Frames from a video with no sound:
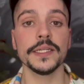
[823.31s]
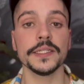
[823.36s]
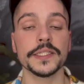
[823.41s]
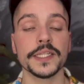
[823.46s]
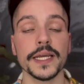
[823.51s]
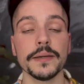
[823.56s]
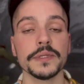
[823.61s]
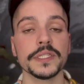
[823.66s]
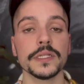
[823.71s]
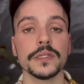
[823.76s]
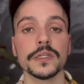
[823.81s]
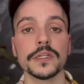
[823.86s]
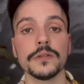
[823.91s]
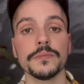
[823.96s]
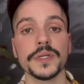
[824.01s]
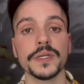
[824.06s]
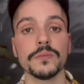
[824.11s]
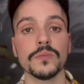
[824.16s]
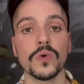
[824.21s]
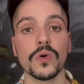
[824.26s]
Sam is a little
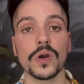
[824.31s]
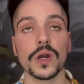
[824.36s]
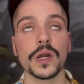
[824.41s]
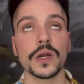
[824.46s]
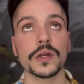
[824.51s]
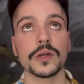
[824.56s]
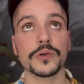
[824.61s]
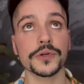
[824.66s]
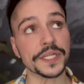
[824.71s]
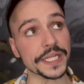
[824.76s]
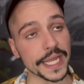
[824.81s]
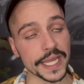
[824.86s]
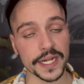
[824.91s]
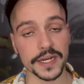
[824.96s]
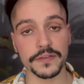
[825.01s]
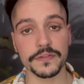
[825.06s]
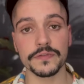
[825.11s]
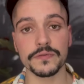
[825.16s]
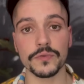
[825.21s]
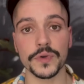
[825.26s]
bit more
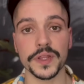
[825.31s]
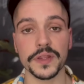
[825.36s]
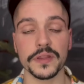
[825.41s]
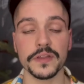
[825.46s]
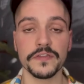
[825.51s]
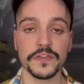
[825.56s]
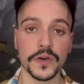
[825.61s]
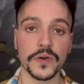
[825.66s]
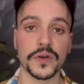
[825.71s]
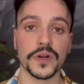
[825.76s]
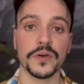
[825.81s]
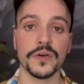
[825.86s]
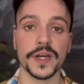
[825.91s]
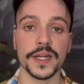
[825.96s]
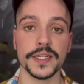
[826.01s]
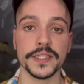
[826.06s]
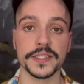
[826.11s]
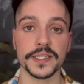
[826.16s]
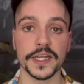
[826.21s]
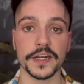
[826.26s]
creative with the photo,
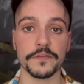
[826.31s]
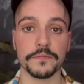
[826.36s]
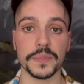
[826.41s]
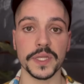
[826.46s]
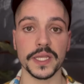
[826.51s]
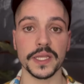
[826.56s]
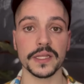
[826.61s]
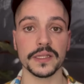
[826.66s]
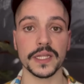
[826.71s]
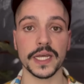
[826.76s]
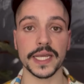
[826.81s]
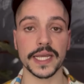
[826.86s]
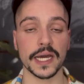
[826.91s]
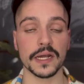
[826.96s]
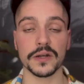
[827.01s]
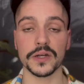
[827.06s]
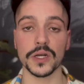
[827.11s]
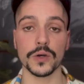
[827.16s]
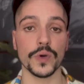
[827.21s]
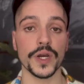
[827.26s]
and instead of being
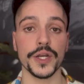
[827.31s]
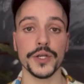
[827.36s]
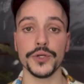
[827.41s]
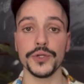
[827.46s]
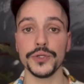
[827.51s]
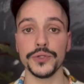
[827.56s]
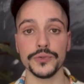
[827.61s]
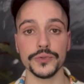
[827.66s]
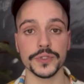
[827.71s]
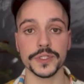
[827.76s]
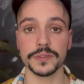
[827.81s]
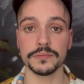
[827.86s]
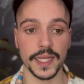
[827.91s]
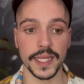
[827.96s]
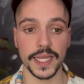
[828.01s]
a nude,